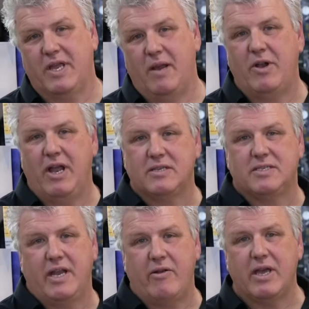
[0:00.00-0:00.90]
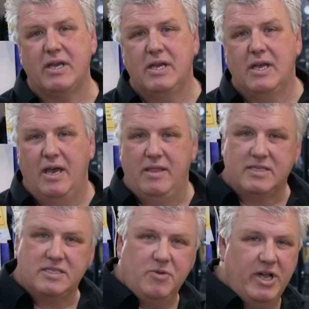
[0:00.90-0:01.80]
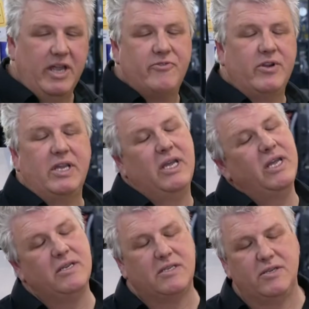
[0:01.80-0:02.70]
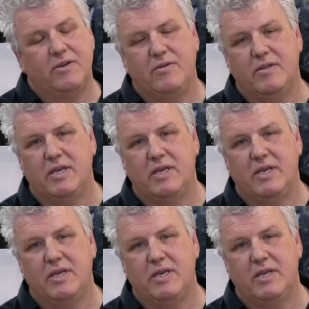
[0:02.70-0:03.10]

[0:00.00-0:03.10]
Camera House at Erina, and this is my entry into